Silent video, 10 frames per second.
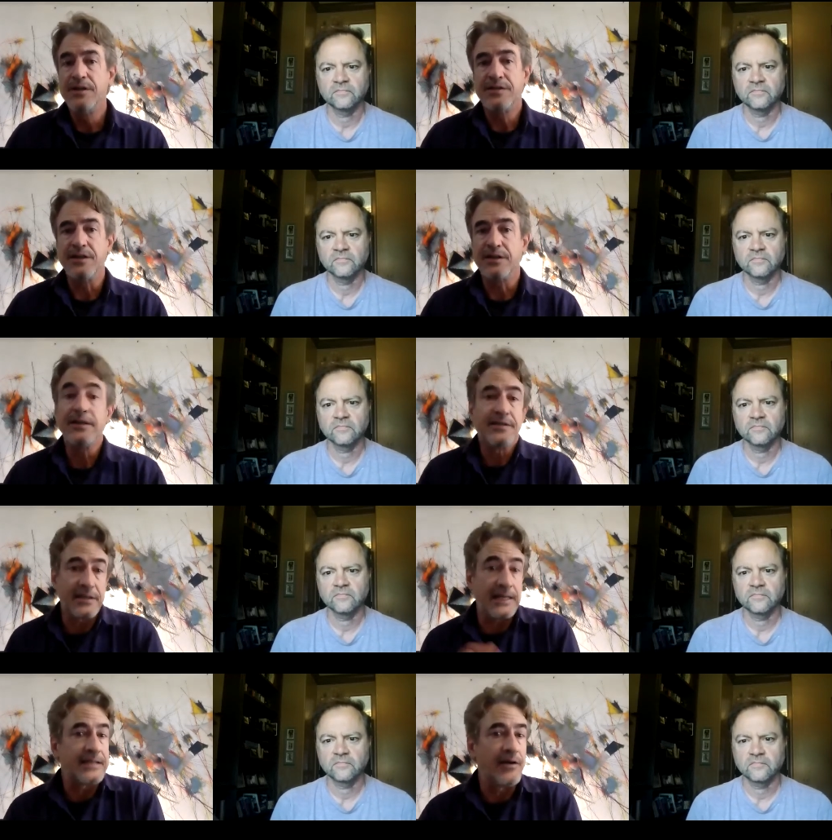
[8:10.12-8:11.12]
Speaker 1: to to
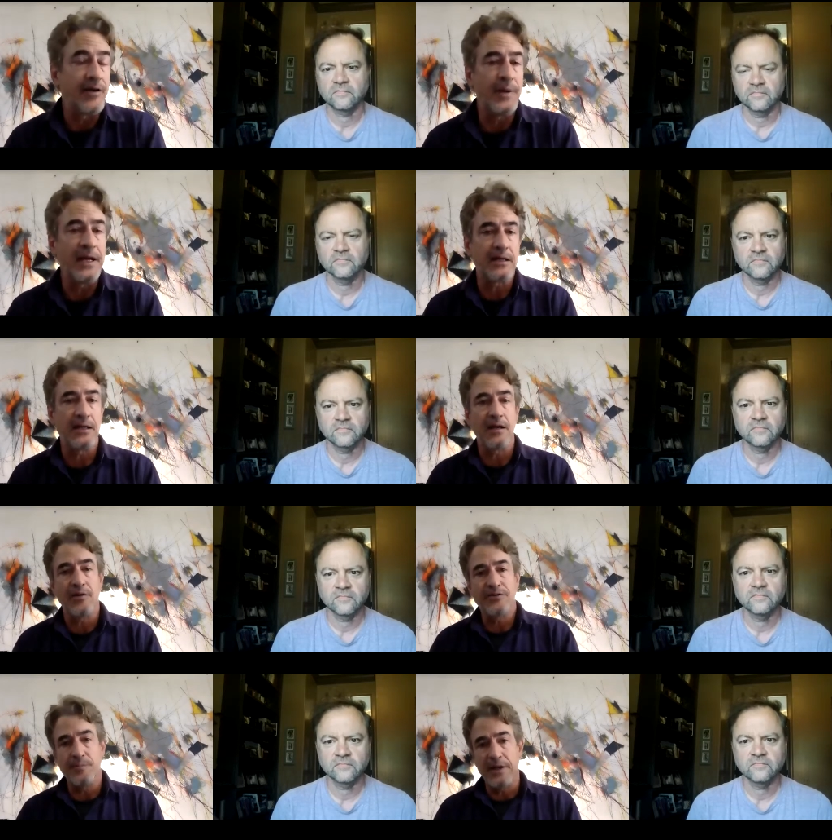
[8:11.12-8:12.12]
get there to make you know
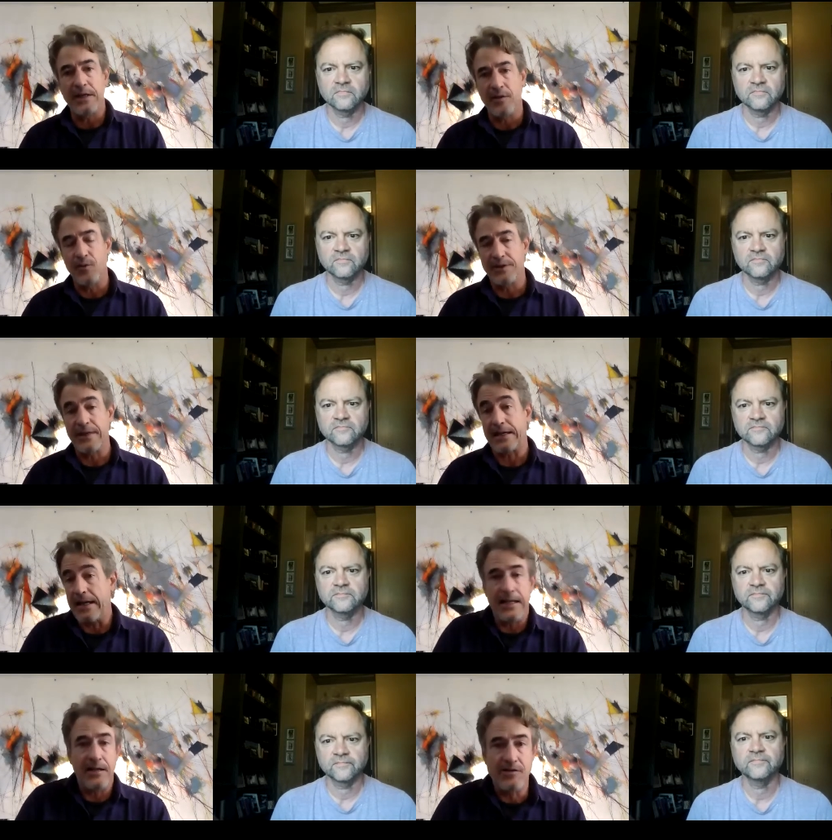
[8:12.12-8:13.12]
to make it with that kind of
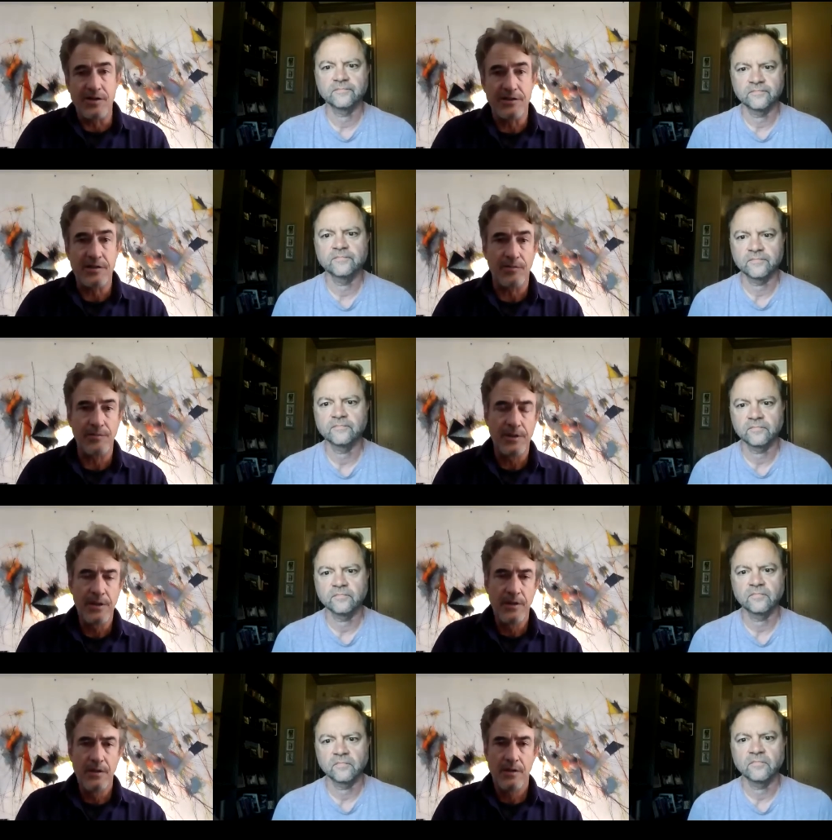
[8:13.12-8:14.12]
energy. So,
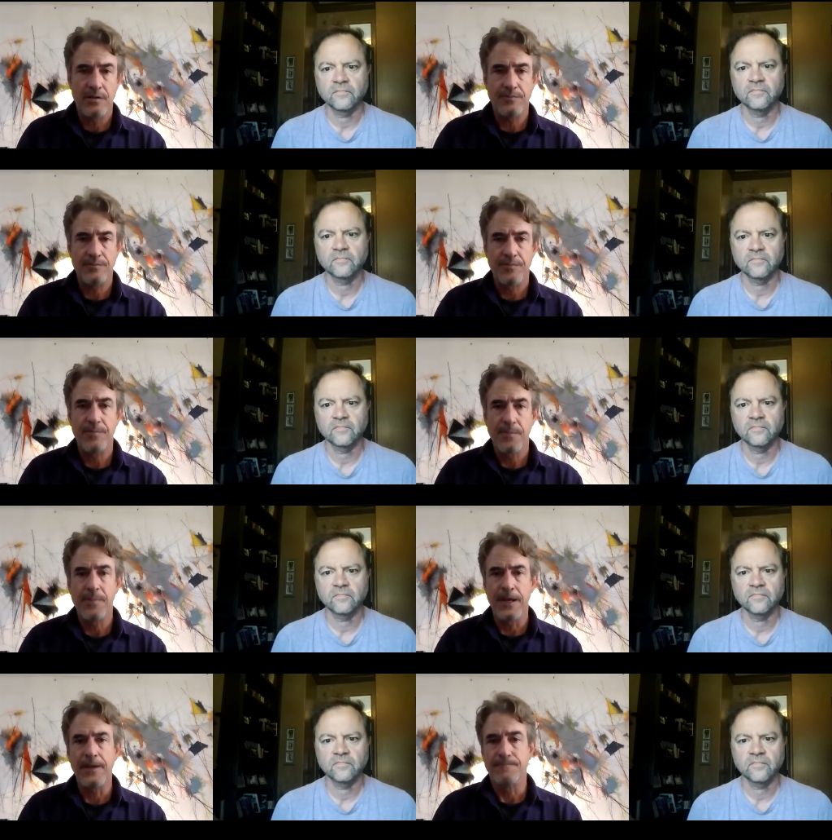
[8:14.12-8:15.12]
um,
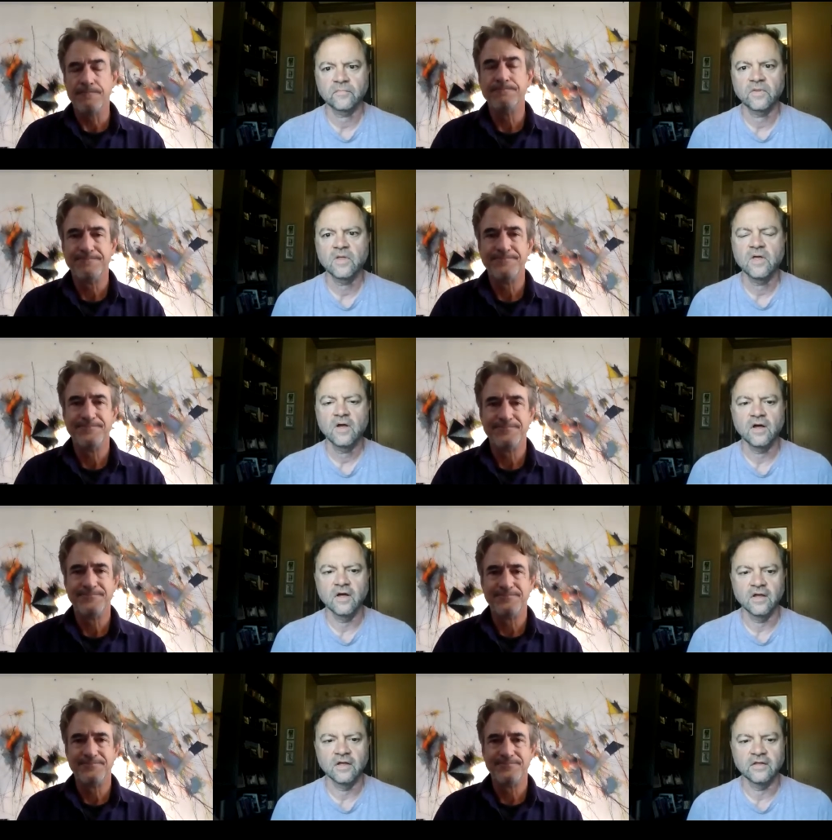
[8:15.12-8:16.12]
yeah.
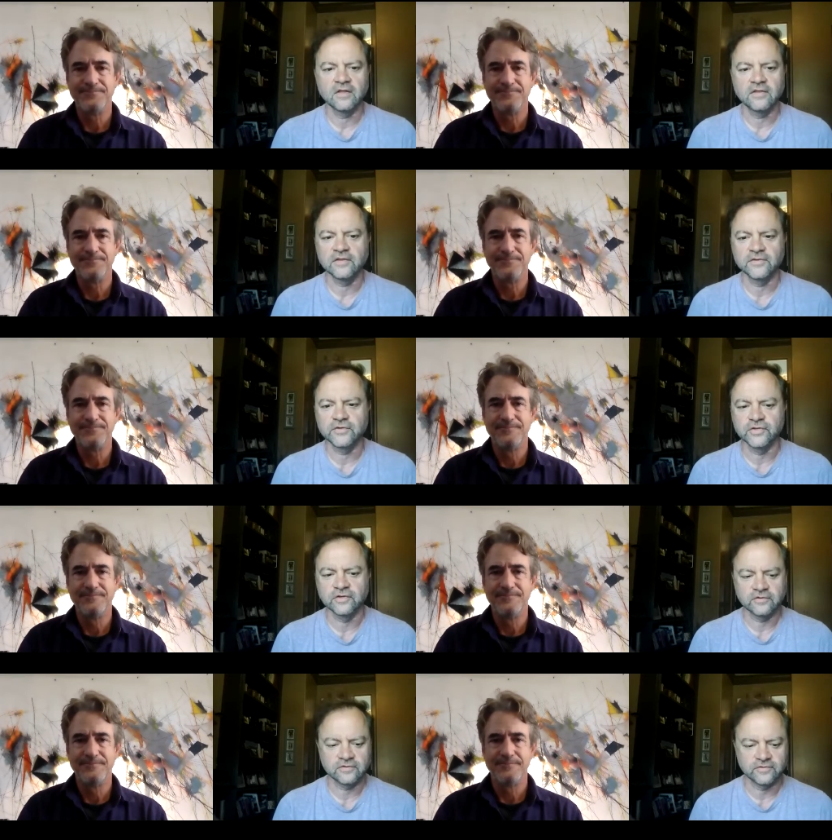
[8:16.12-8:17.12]
Speaker 2: Uh,
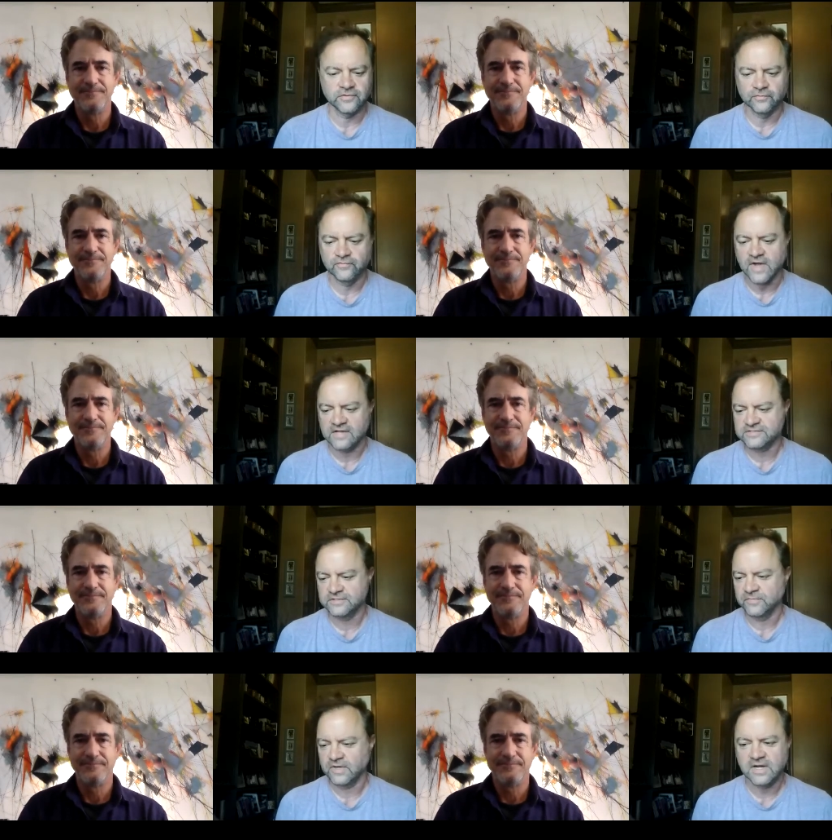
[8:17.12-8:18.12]
you've got
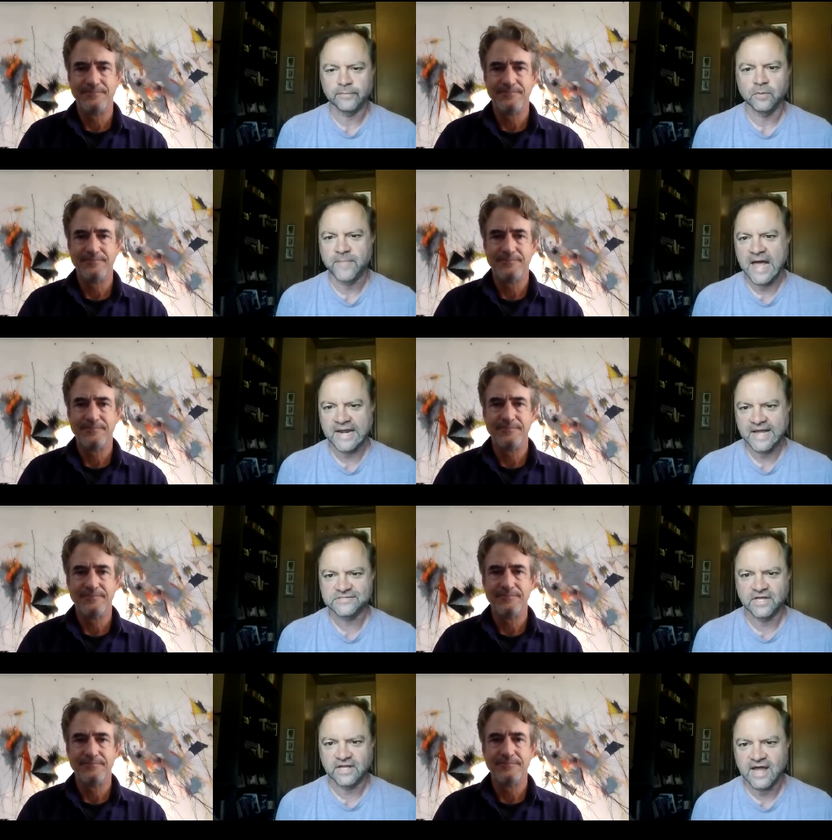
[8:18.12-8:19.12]
some a couple of
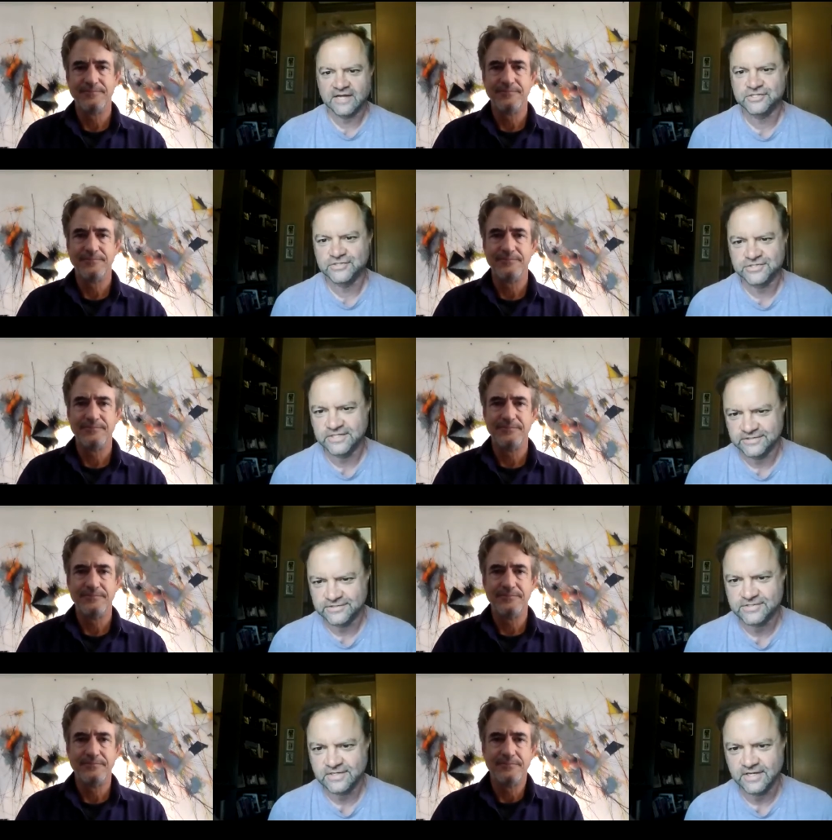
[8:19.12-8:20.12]
badass like action
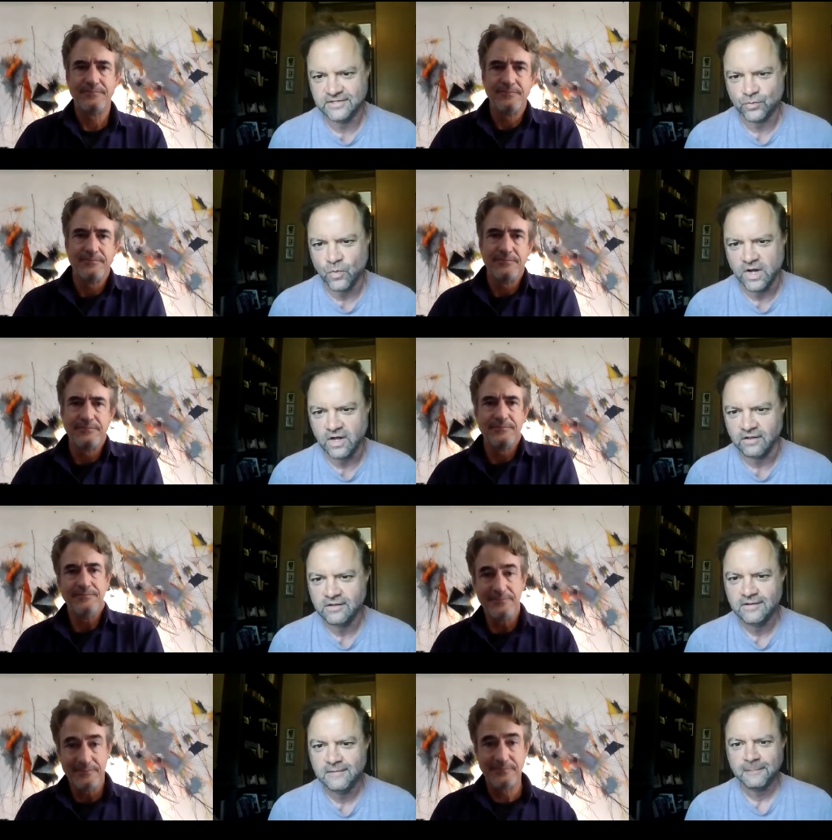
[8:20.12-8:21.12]
scenes as
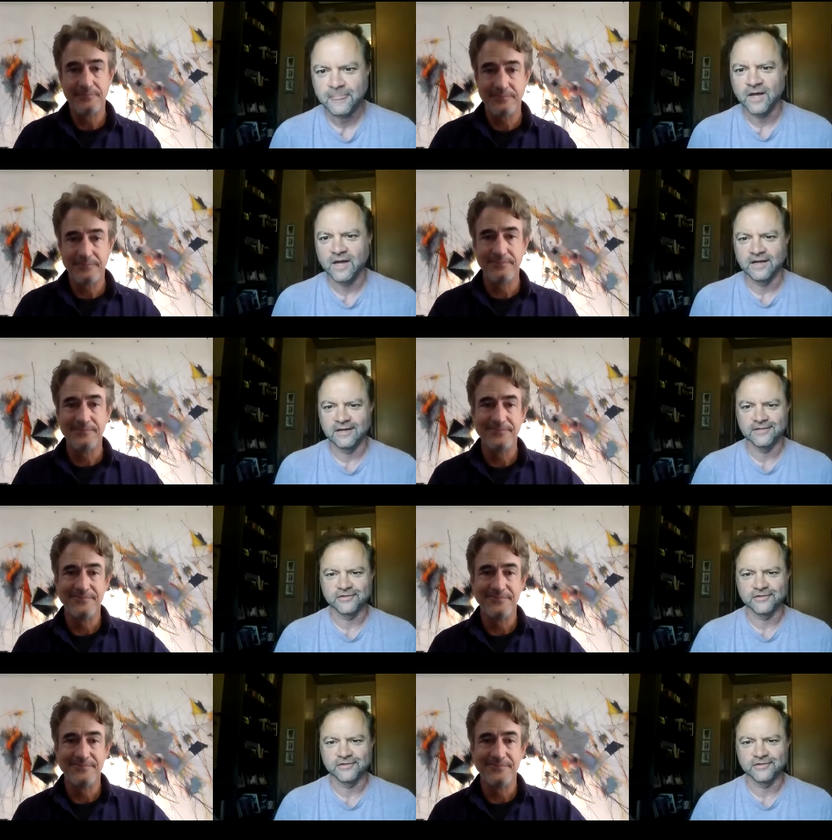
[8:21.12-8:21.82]
well uh,